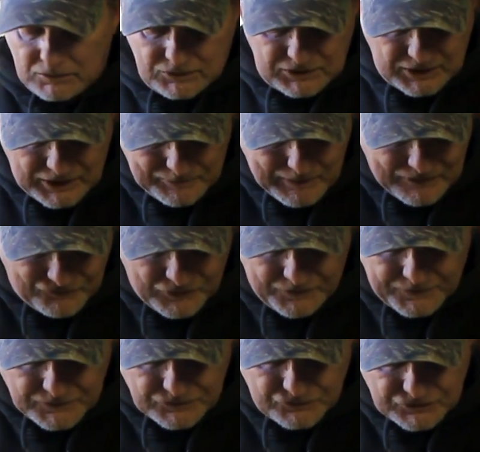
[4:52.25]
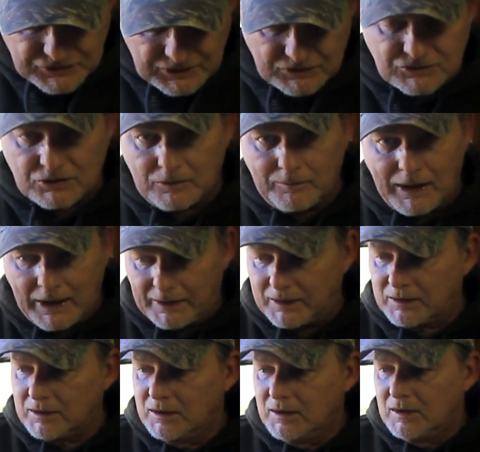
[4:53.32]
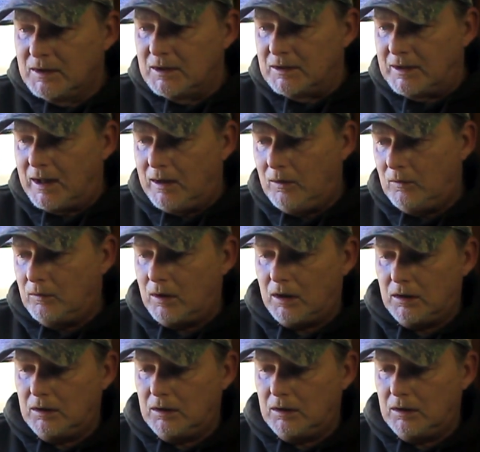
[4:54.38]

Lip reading: to hit my fifth and sixth harmonic. Now,